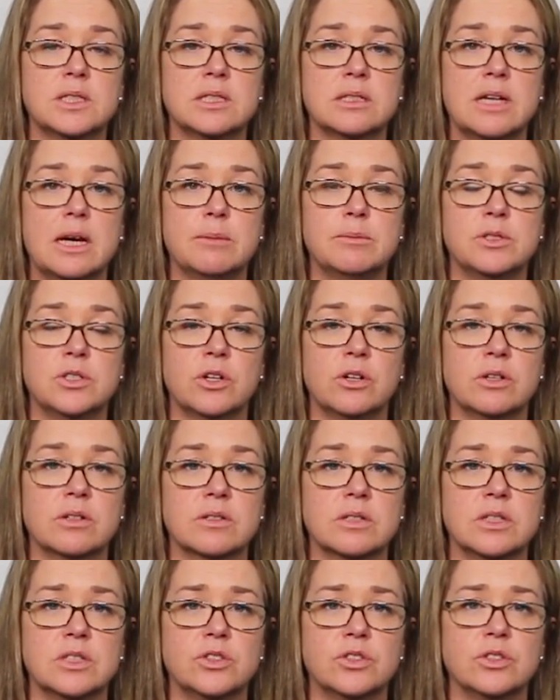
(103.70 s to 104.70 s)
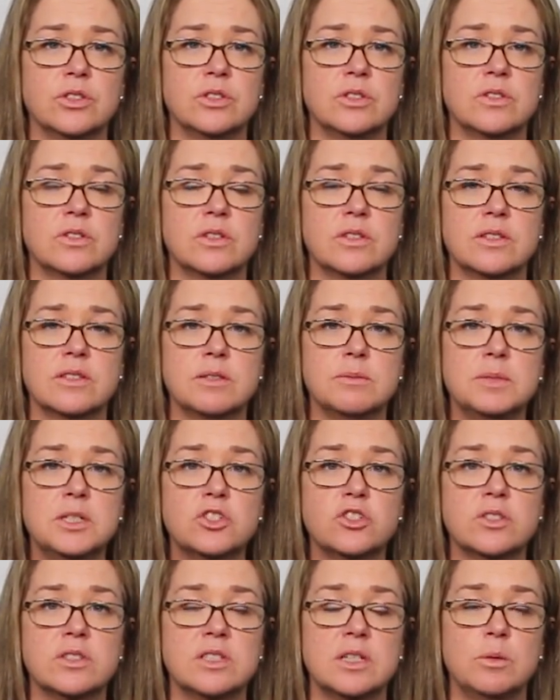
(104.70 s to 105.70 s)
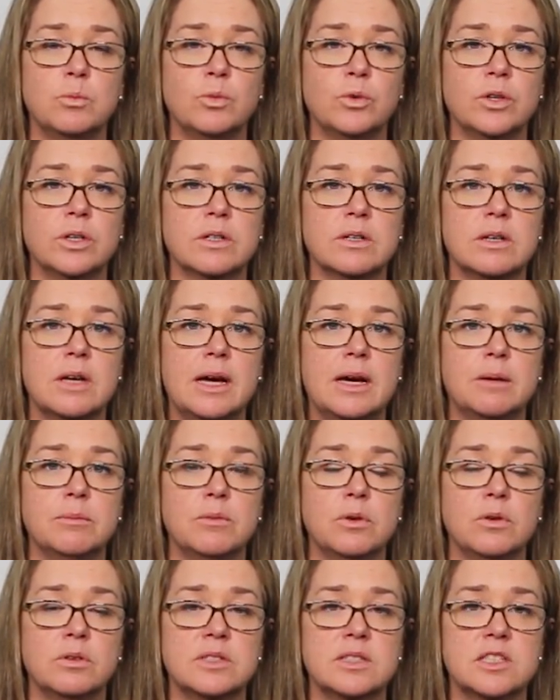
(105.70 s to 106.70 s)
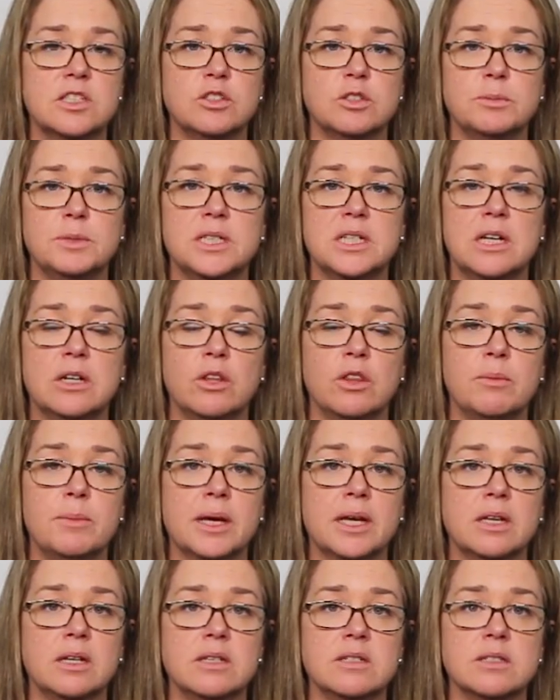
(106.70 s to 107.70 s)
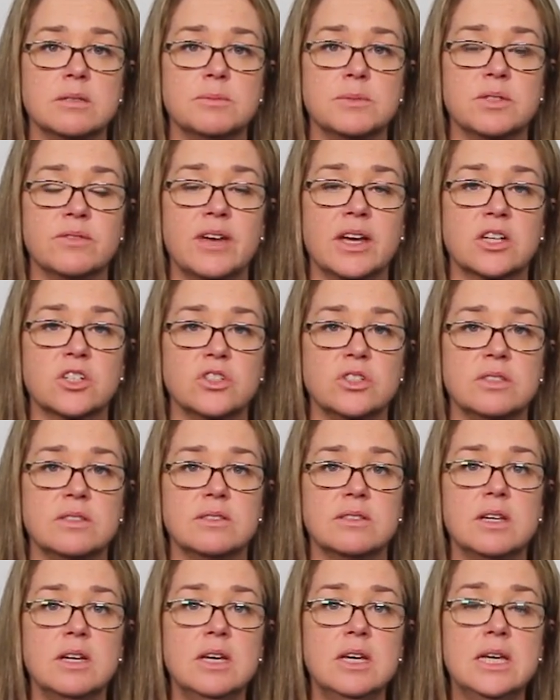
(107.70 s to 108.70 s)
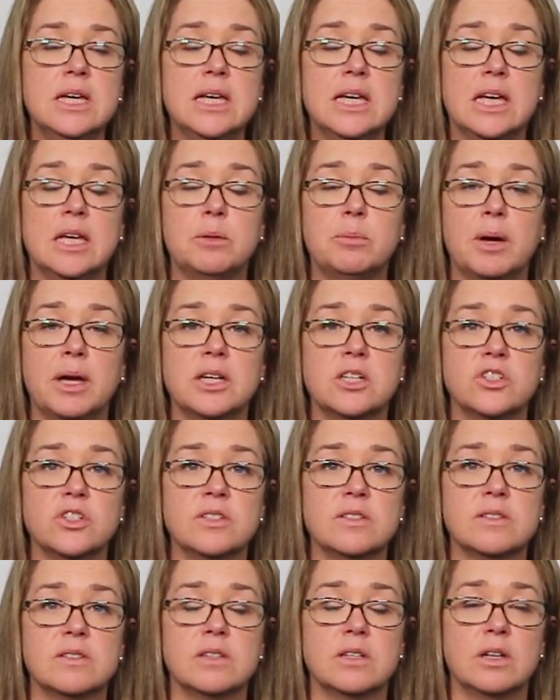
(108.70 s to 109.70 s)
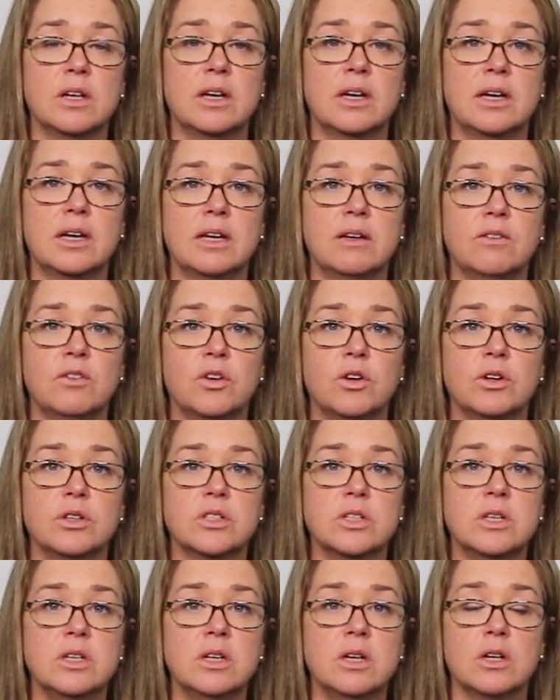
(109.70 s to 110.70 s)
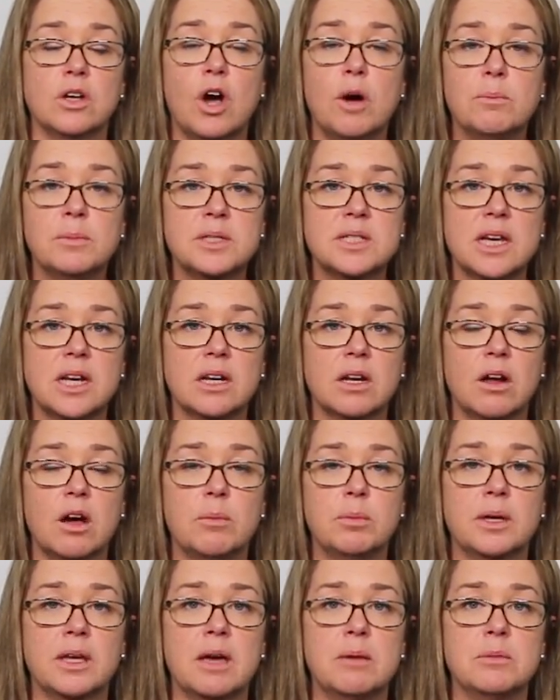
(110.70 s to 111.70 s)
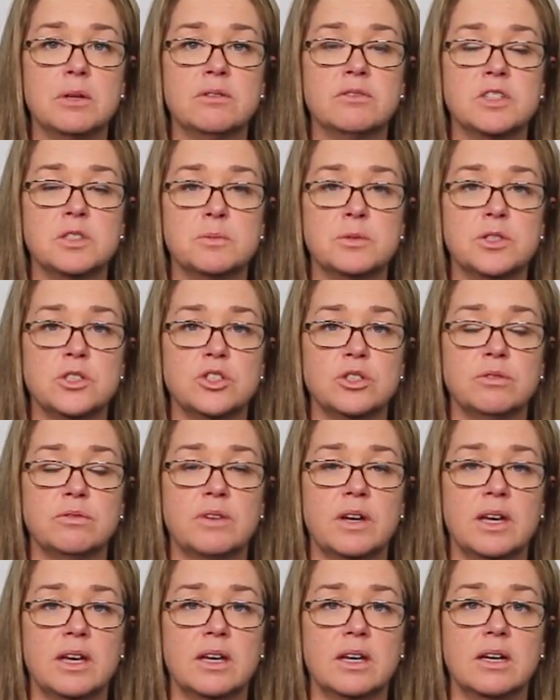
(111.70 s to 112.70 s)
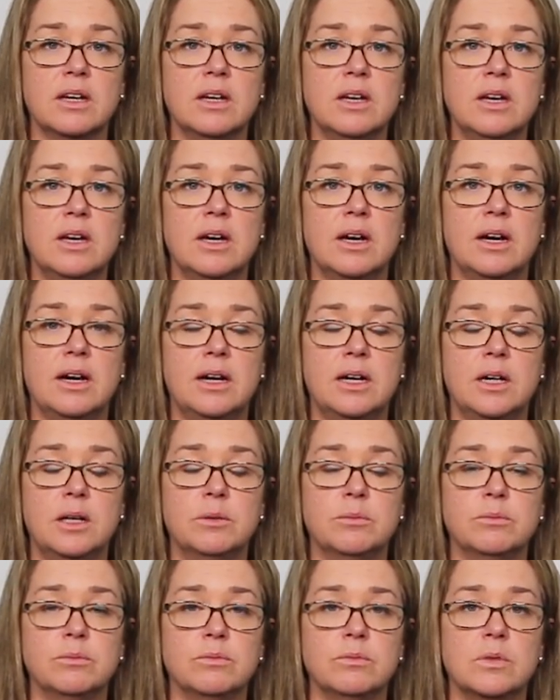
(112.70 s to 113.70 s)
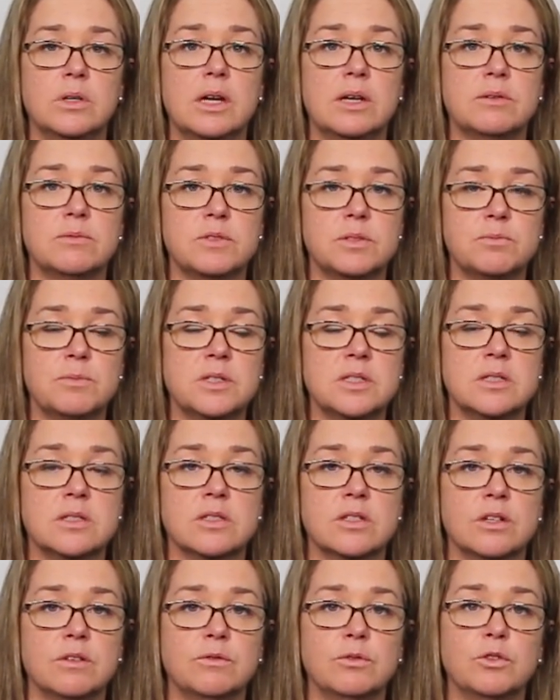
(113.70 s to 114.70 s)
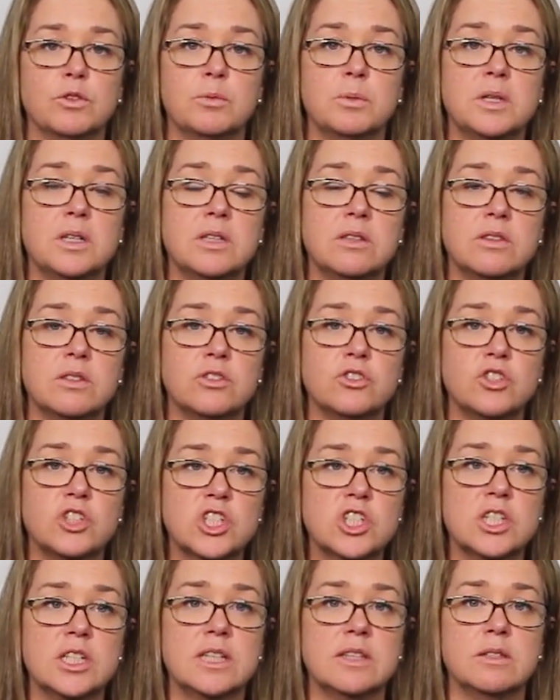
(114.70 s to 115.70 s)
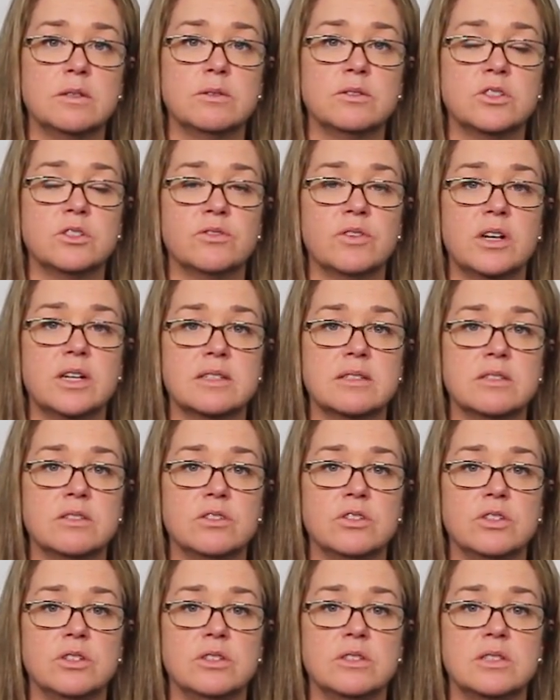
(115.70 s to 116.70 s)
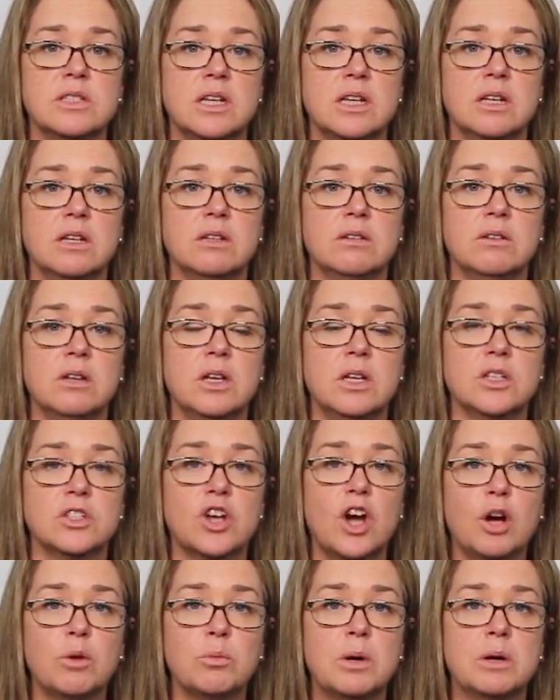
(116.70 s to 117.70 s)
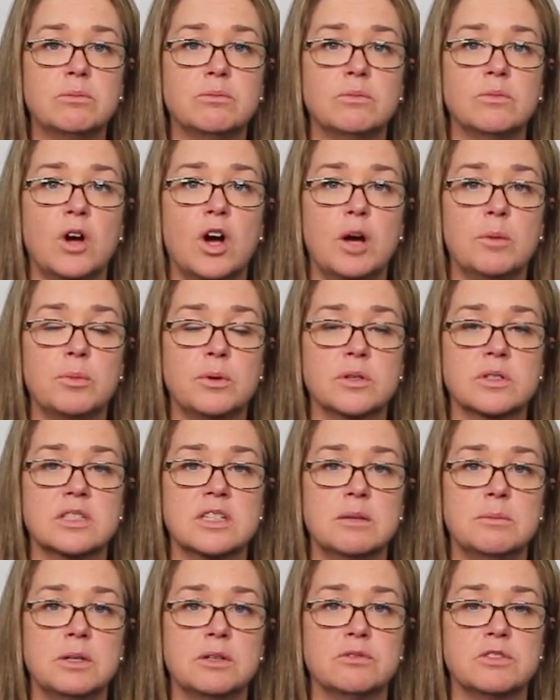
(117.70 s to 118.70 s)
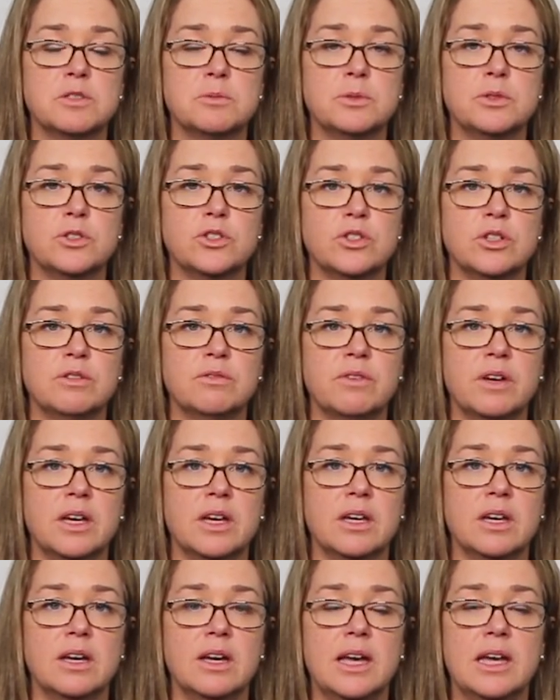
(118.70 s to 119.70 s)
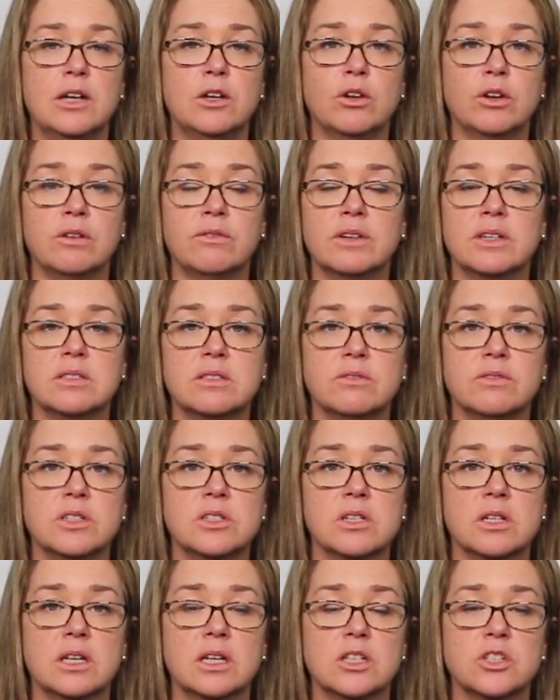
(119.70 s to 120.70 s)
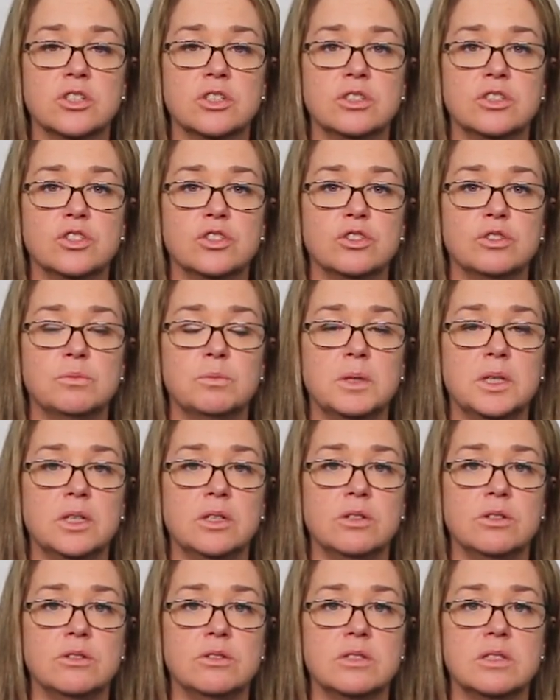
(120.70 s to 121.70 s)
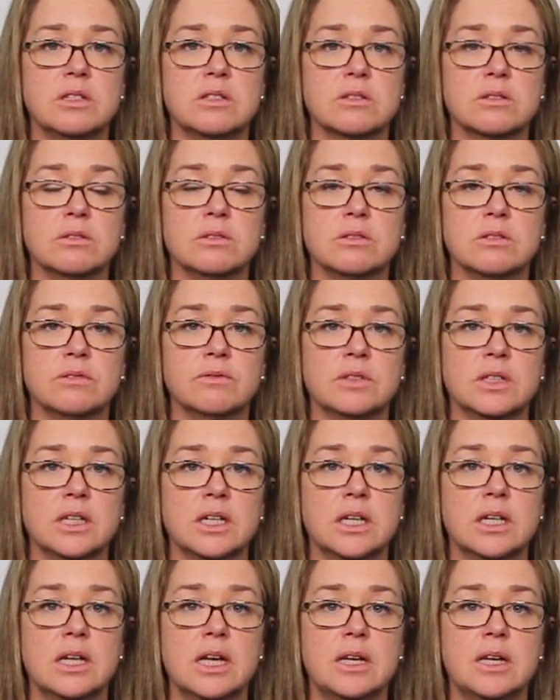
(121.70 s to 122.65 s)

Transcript: carbon dioxide too. So there's some interesting work still to be done on the mechanisms of actions in patients that have got compensated hypercapnic respiratory failure and so forth. But traditionally the device is used in type 1 hypoxemic respiratory failure, and non-invasive ventilation should be used exclusively